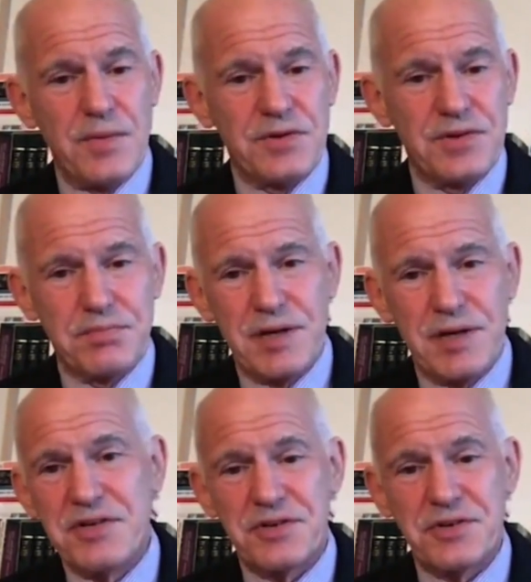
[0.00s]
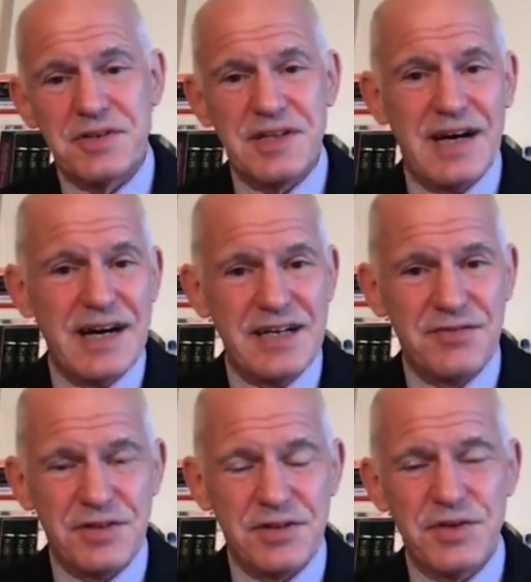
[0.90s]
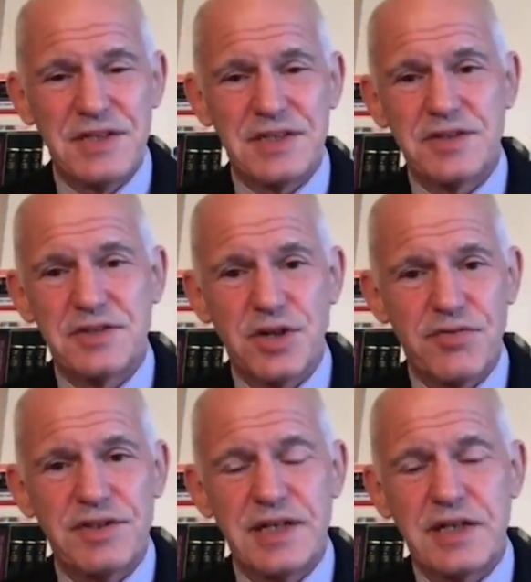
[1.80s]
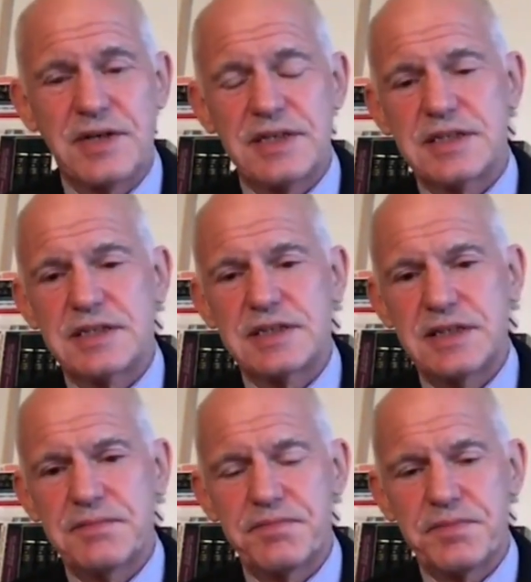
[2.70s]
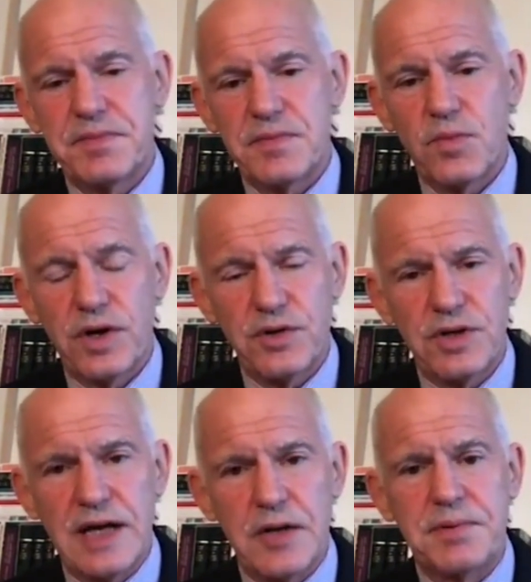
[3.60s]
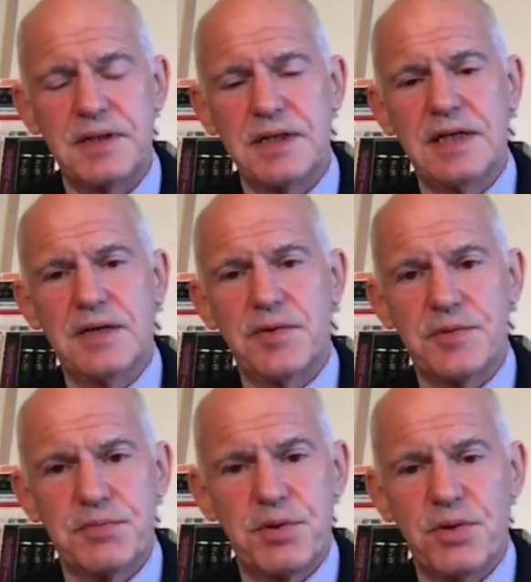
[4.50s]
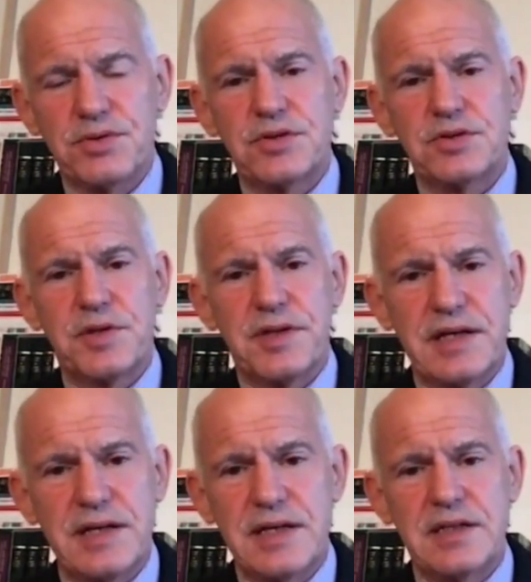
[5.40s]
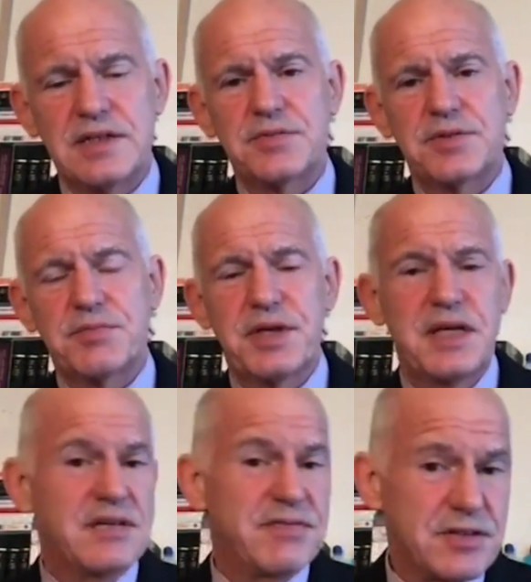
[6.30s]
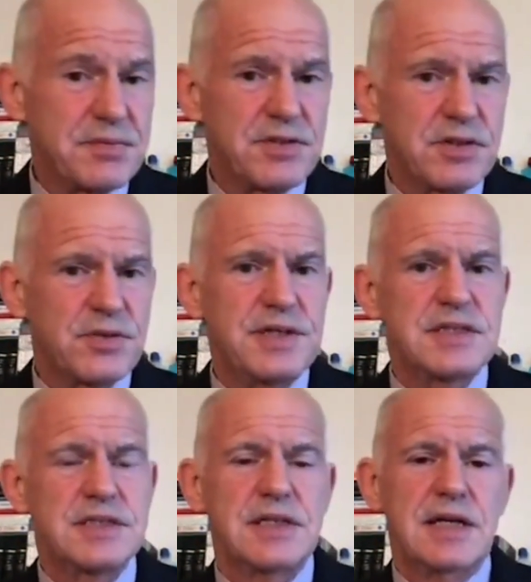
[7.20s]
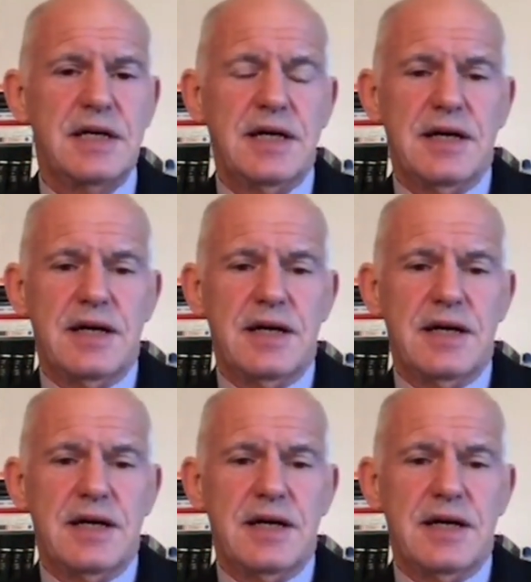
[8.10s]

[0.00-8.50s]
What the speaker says: when I was the prime minister at the height of the crisis, the sovereign debt crisis, he wanted to help. Proposals with ideas, with bringing investment to Greece.